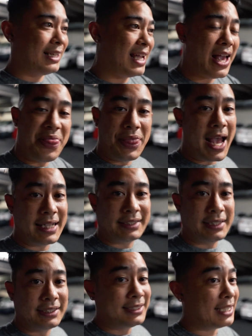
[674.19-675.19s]
and that's
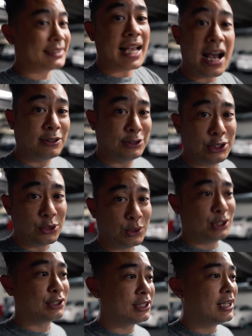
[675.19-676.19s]
it. Just house
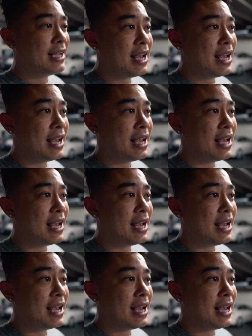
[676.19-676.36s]
tours.